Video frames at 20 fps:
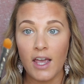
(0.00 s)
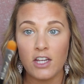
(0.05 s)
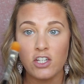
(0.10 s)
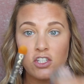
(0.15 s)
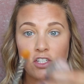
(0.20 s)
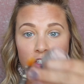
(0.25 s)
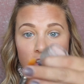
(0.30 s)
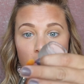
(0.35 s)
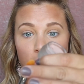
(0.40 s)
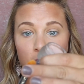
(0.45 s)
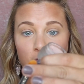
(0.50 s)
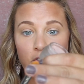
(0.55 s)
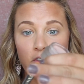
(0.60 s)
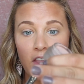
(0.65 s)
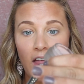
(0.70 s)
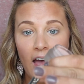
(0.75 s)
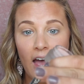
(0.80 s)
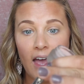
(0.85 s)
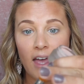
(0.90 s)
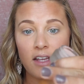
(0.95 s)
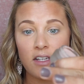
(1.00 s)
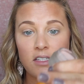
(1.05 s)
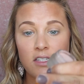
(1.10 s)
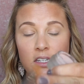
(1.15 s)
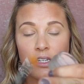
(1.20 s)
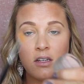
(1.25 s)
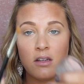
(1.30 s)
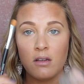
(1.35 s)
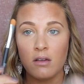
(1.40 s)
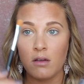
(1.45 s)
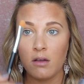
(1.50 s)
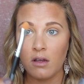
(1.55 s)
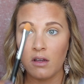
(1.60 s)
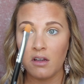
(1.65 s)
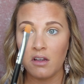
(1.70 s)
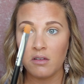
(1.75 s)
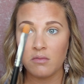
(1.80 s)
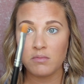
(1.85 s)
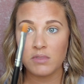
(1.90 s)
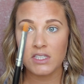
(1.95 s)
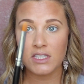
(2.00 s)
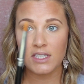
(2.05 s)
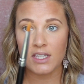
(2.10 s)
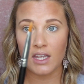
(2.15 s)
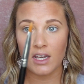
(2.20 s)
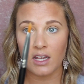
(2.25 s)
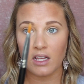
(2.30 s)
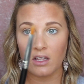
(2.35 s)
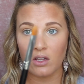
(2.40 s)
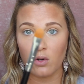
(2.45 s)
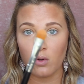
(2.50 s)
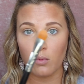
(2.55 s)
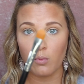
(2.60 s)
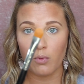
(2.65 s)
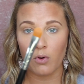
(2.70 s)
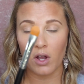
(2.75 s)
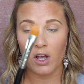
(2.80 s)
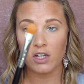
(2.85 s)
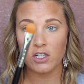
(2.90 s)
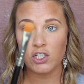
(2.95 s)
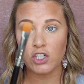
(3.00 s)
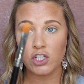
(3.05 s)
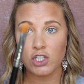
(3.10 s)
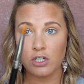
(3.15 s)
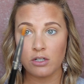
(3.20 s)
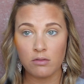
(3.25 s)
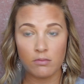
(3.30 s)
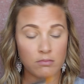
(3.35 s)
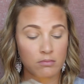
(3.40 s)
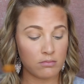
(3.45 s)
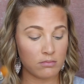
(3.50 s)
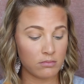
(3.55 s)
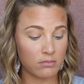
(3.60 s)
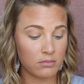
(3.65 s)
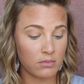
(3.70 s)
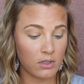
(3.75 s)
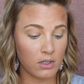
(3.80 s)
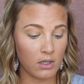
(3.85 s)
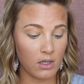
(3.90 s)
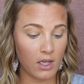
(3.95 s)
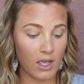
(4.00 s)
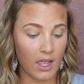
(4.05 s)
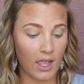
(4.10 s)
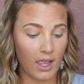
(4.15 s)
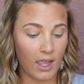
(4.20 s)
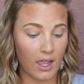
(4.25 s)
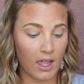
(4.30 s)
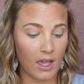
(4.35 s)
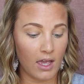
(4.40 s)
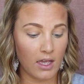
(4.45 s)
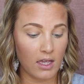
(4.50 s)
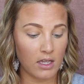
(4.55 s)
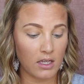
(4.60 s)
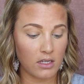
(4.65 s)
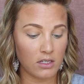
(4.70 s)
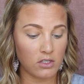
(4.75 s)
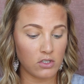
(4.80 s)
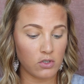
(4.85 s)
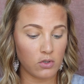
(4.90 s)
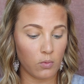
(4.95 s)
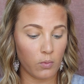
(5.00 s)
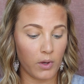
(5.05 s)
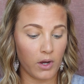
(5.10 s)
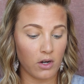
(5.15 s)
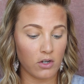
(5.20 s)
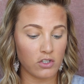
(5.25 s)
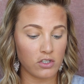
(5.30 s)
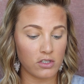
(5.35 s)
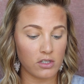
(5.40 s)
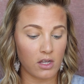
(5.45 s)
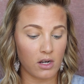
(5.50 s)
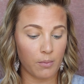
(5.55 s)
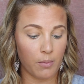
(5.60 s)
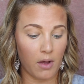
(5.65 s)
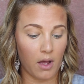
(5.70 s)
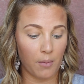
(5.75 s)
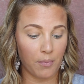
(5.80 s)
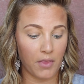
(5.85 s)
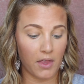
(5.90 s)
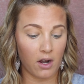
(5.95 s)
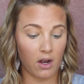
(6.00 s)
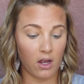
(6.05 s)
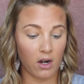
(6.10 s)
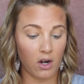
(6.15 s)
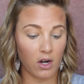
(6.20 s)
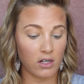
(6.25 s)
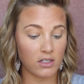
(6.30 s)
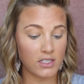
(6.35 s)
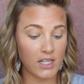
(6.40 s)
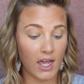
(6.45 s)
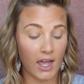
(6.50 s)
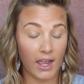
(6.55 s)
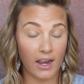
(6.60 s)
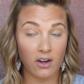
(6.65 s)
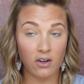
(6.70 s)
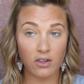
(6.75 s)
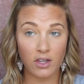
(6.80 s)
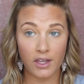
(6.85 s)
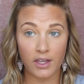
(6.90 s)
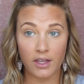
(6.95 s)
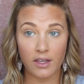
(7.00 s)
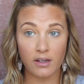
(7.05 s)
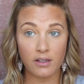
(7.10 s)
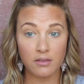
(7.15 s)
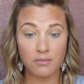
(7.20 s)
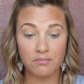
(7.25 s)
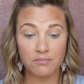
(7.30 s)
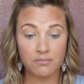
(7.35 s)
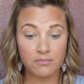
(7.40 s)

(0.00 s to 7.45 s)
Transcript: It's just a flat, skinny little brush. And we are just gonna pop that on our entire lid.